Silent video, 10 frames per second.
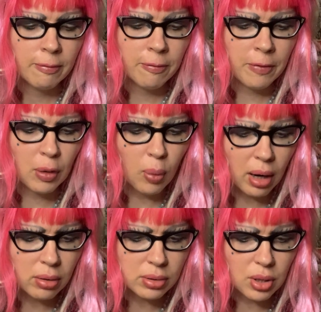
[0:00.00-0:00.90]

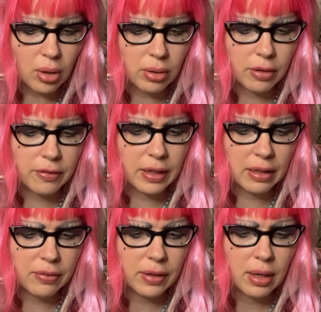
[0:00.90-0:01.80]
"Farewell, daughter of
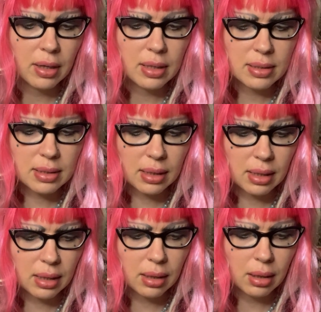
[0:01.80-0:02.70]
Eve," said
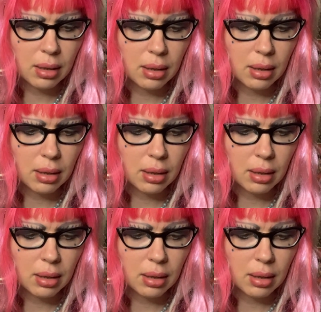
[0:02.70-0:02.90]
he.